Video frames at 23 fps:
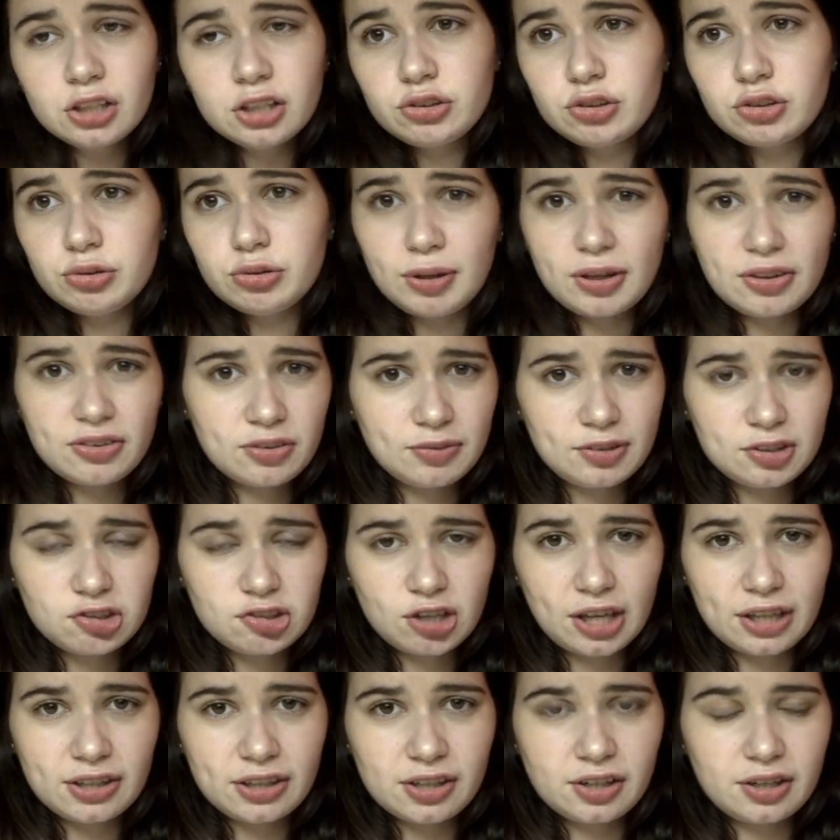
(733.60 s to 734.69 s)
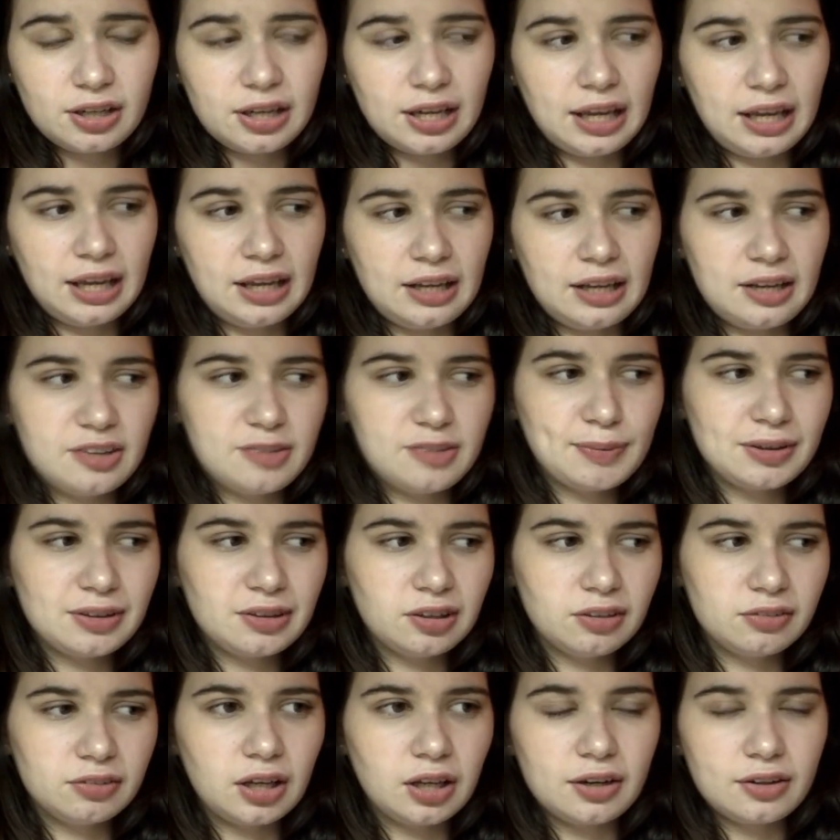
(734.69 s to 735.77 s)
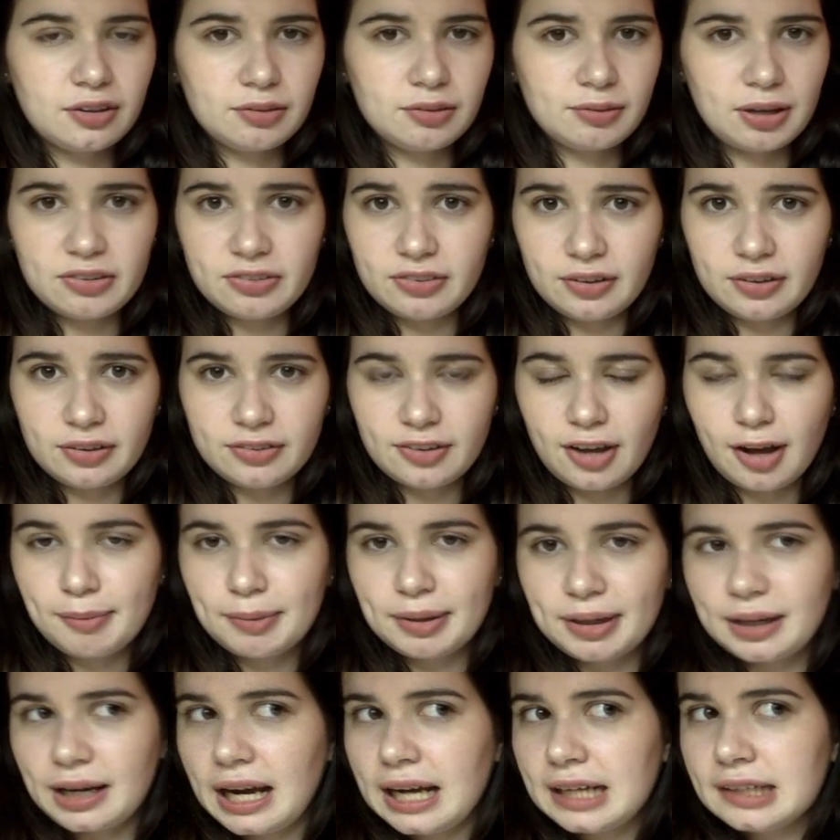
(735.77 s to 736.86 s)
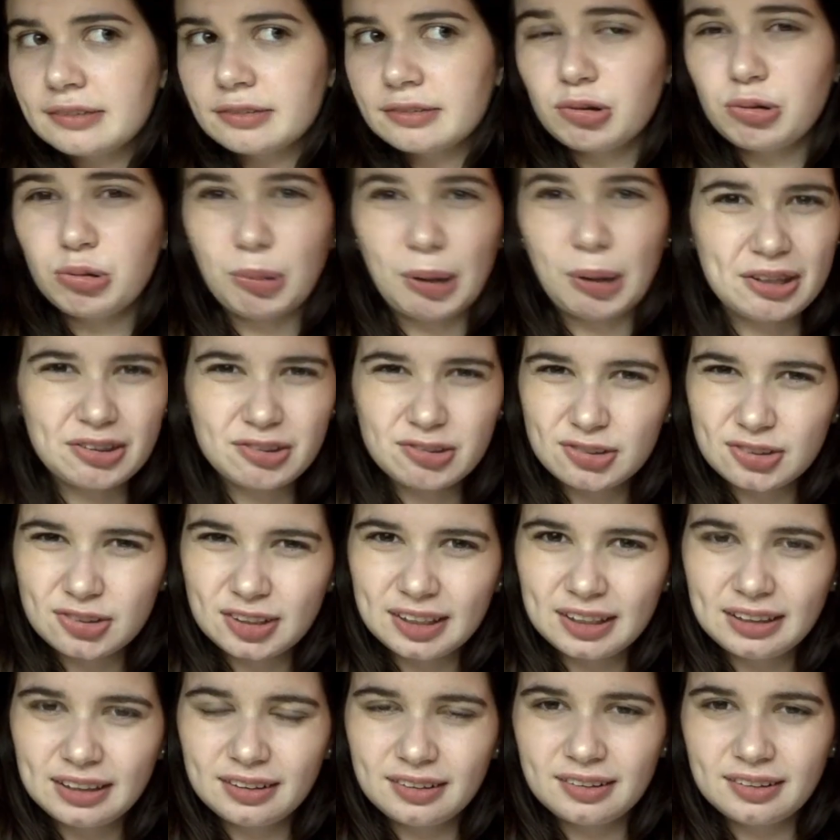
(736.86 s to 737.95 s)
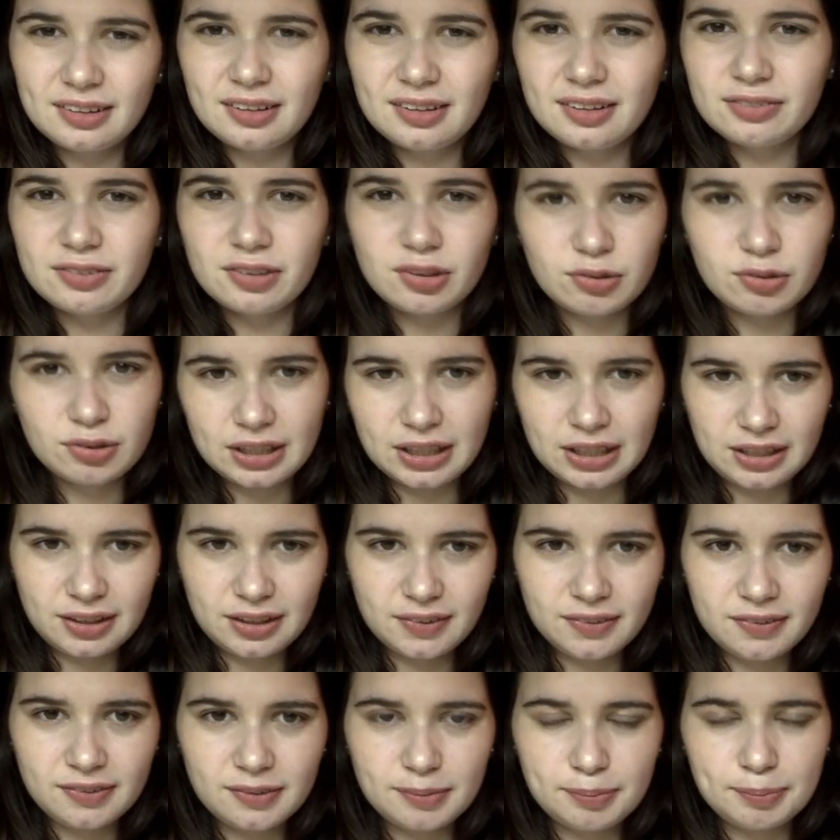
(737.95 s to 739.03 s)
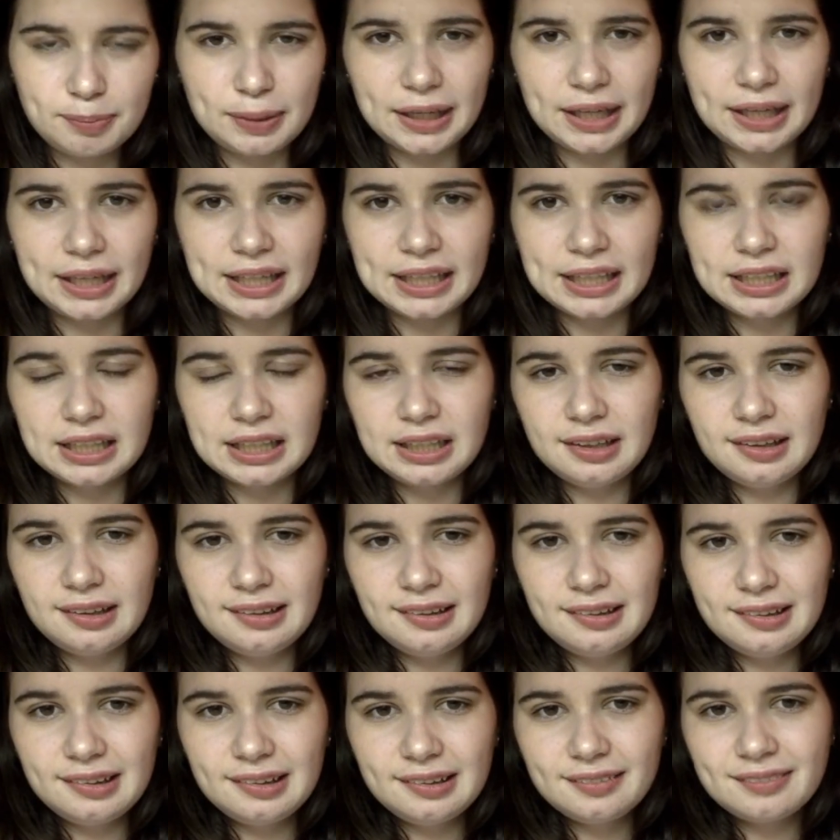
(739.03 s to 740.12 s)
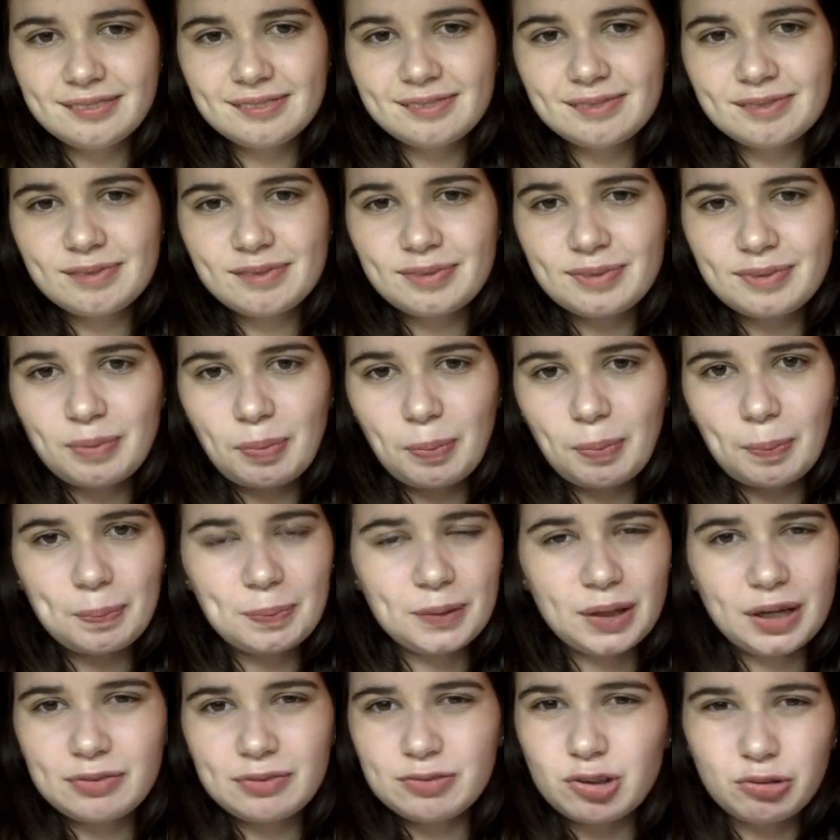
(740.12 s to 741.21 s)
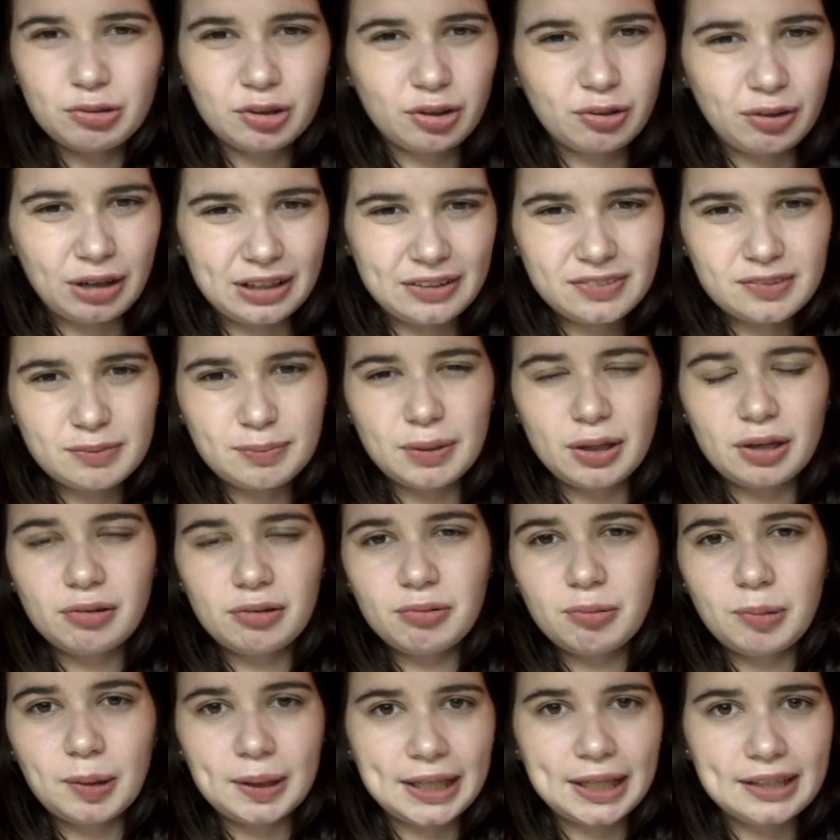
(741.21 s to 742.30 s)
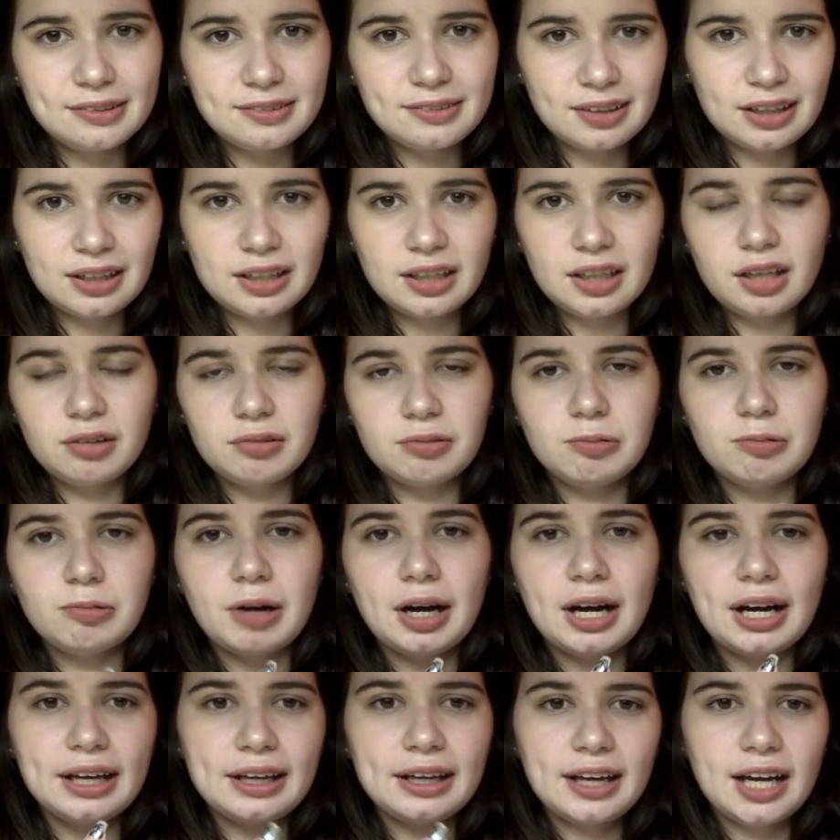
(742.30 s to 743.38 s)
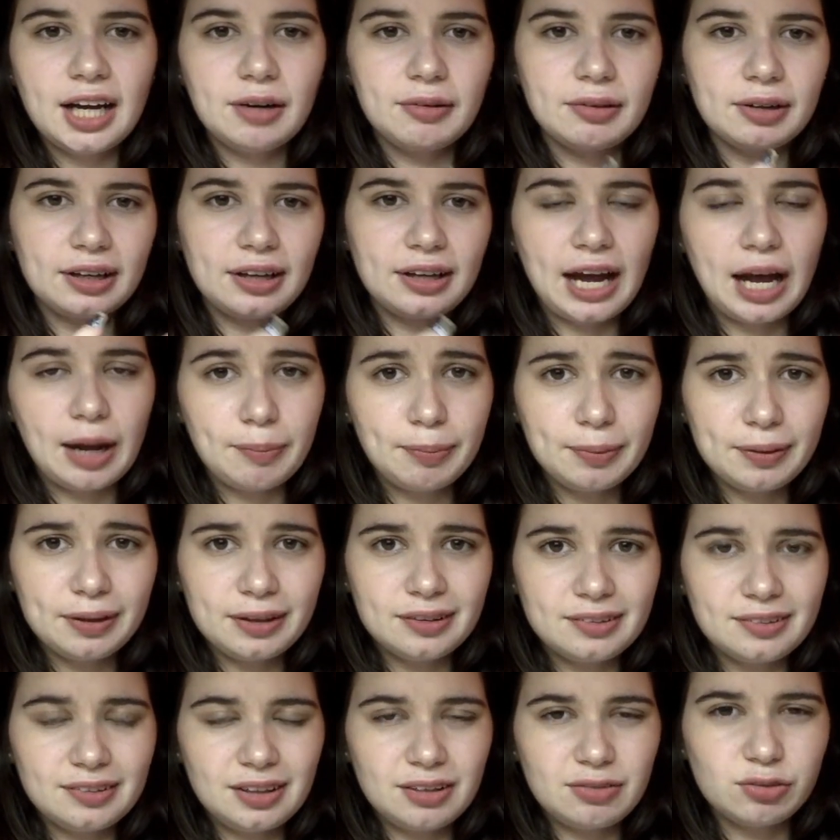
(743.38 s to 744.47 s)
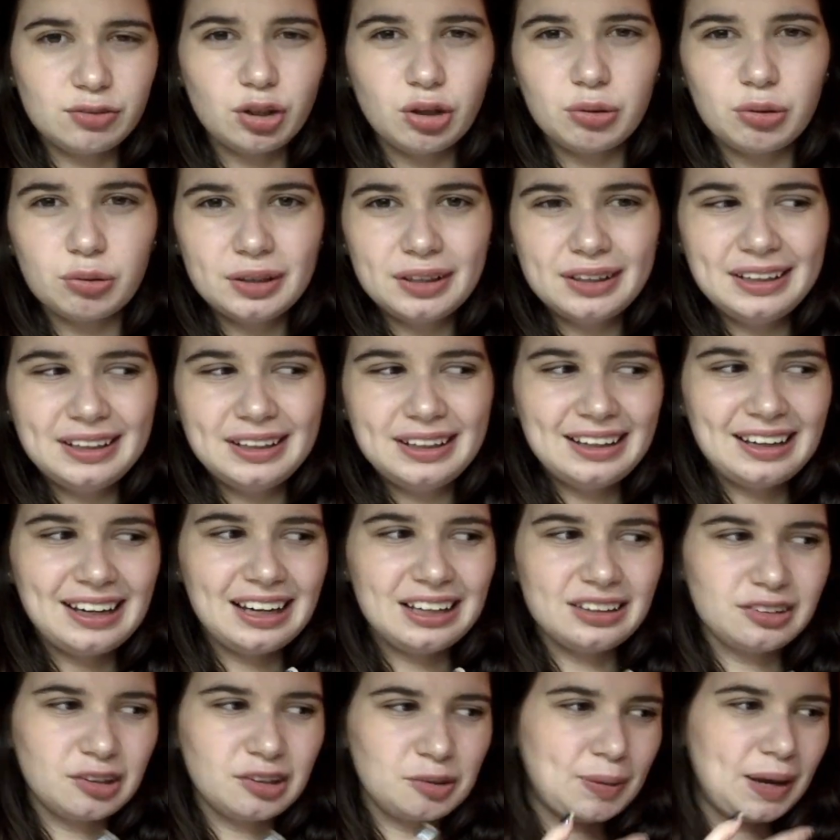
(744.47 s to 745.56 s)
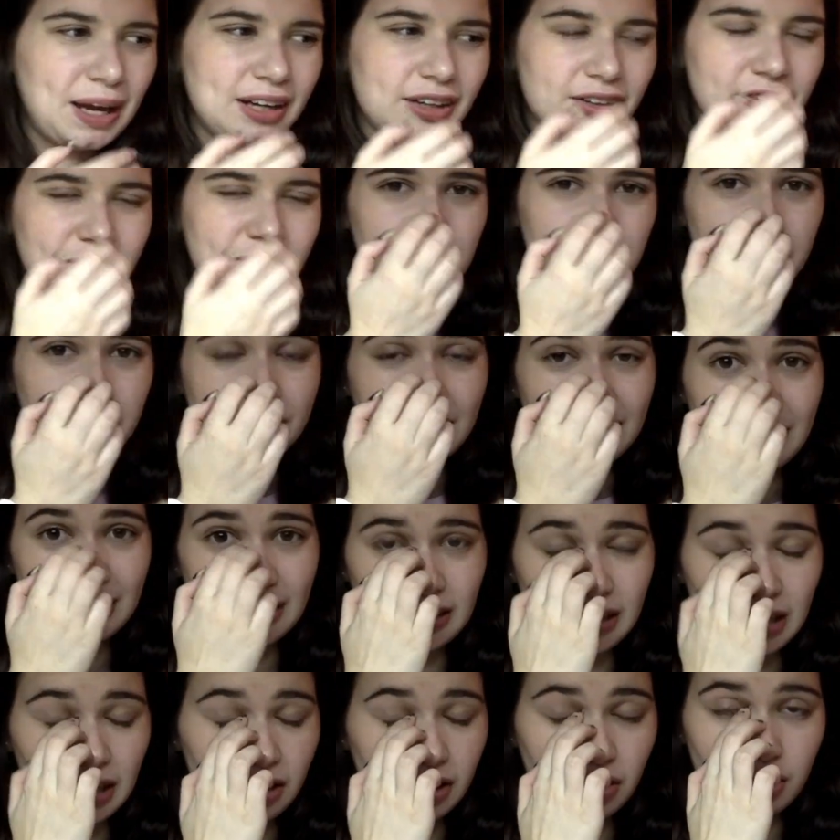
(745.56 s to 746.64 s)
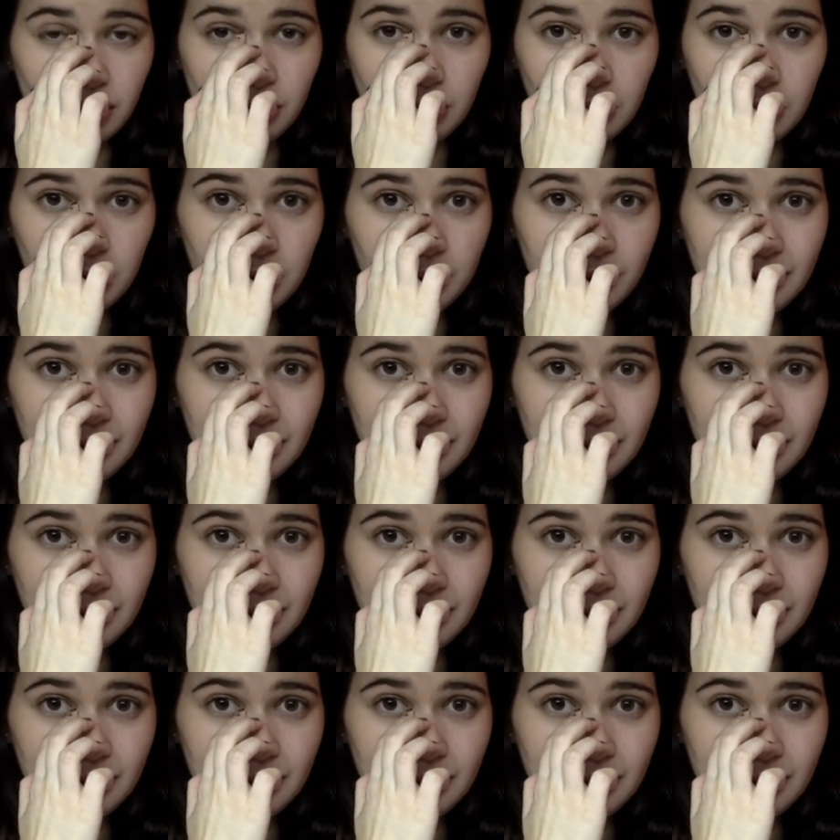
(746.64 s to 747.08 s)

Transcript: 2 weeks of each other, and I spent a lot of the rest of the summer kind of questioning a few things, but I have no regrets about what I did and how it happened, even though I look back on some of it and I go,